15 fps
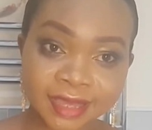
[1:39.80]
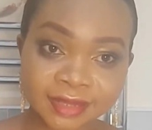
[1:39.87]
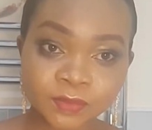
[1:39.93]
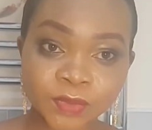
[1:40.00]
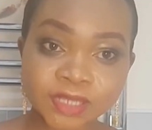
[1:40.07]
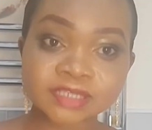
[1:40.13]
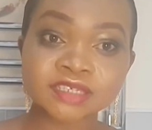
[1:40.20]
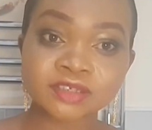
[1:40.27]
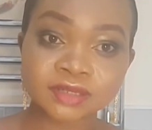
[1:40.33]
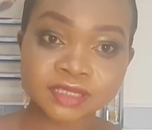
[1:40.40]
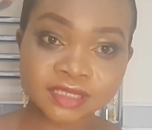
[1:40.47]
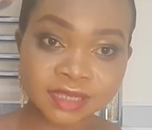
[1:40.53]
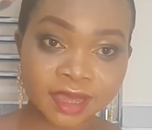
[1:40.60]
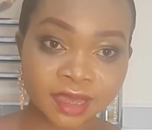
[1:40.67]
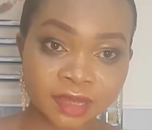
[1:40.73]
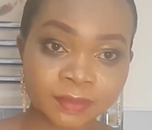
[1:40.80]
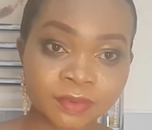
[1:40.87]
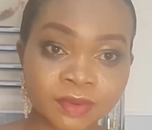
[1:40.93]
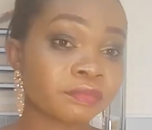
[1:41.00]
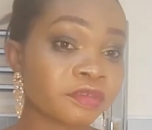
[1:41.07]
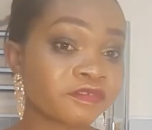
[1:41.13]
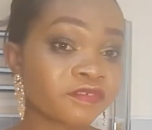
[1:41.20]
question time.
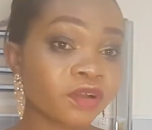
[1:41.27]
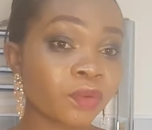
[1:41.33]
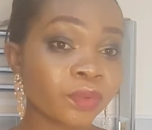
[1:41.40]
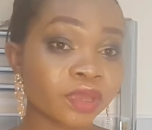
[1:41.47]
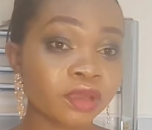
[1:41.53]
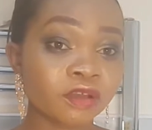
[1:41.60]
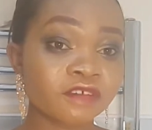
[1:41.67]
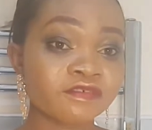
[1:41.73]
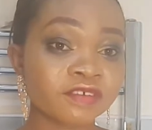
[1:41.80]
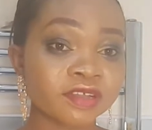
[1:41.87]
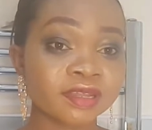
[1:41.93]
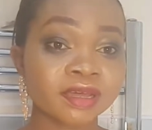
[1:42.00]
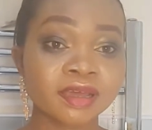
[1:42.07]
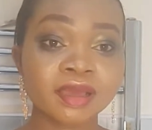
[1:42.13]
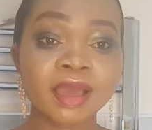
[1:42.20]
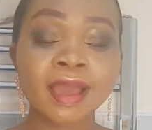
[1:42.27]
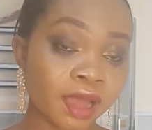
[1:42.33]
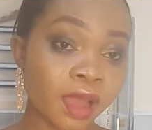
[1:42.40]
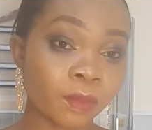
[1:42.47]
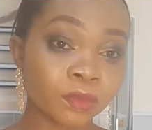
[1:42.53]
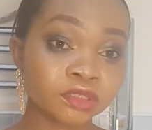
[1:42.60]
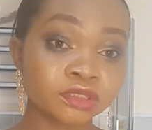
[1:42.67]
But before we go further,
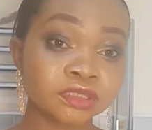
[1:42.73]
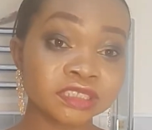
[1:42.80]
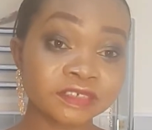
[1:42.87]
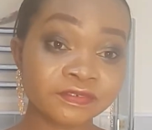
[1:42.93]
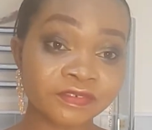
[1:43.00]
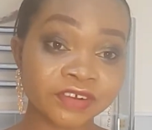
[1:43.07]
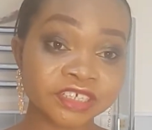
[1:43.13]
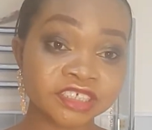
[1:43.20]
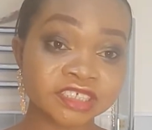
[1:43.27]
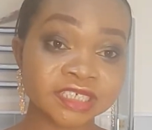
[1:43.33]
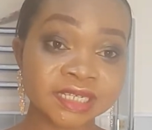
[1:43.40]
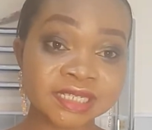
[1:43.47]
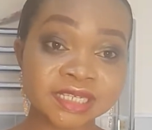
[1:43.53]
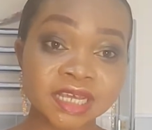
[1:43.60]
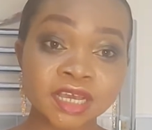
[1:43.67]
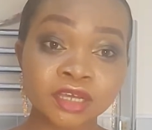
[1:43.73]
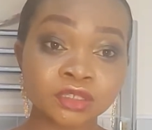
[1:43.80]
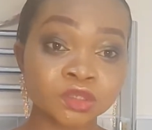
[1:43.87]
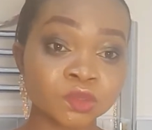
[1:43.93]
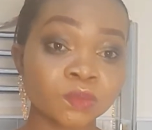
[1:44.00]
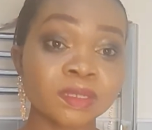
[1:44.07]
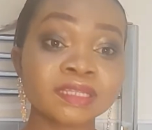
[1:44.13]
I want to differentiate to
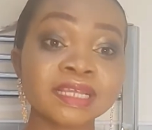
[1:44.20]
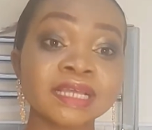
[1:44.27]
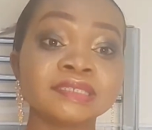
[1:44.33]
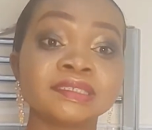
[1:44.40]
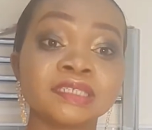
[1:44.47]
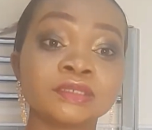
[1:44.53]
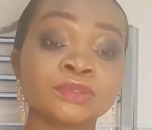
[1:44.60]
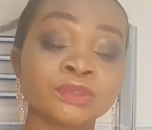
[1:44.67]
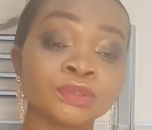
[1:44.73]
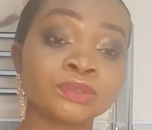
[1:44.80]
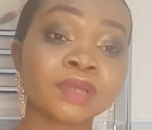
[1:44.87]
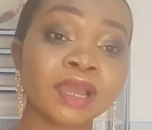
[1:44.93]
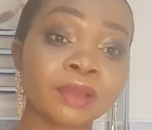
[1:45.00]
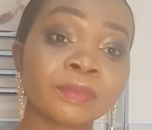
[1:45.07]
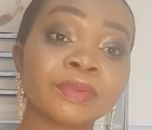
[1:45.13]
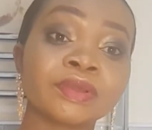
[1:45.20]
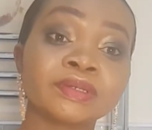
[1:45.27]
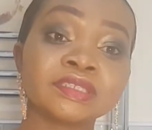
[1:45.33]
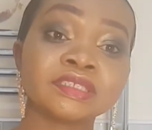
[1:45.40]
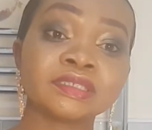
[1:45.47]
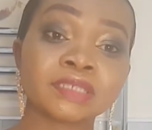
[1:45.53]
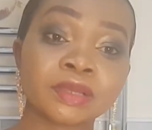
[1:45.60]
what extent do you agree or
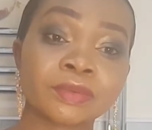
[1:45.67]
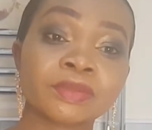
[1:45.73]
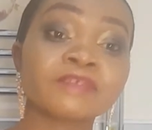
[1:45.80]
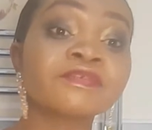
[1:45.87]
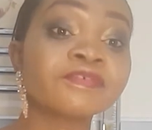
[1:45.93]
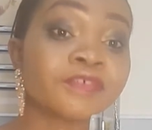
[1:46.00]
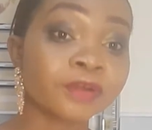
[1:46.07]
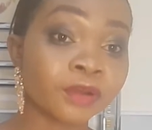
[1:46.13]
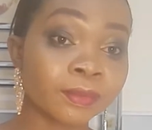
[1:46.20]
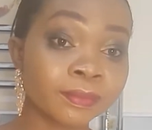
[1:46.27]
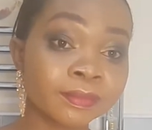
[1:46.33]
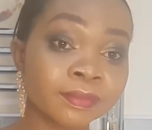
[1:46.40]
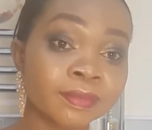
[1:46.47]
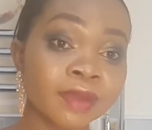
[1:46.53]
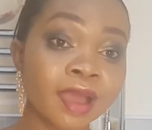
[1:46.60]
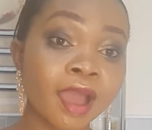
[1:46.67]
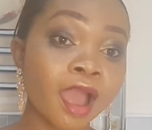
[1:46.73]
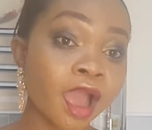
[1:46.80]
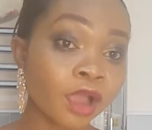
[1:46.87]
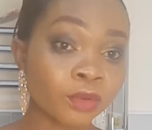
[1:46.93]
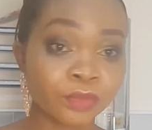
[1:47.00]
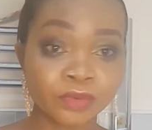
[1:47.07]
disagree from
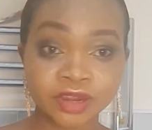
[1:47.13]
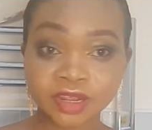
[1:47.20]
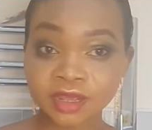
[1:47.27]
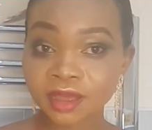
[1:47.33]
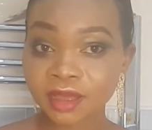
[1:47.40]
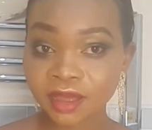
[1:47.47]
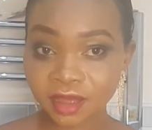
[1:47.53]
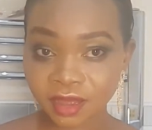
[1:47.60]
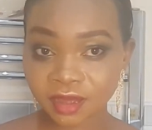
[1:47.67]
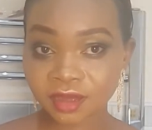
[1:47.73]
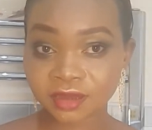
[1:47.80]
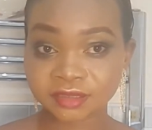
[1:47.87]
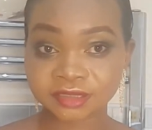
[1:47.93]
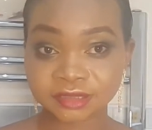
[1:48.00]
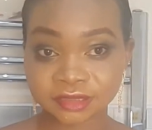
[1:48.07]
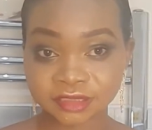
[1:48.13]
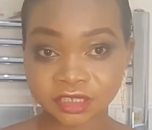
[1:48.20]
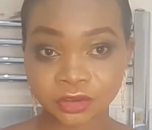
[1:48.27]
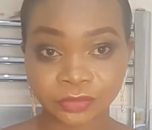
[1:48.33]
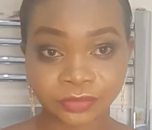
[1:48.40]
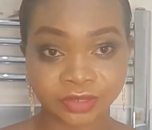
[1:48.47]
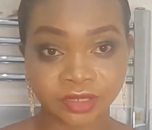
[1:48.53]
agree and
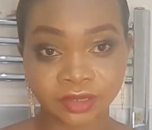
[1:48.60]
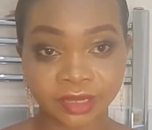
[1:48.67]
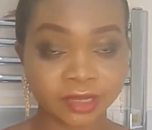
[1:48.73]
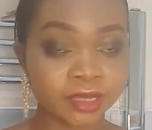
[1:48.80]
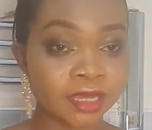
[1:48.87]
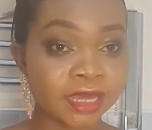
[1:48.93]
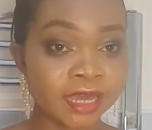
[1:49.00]
disagree. Okay?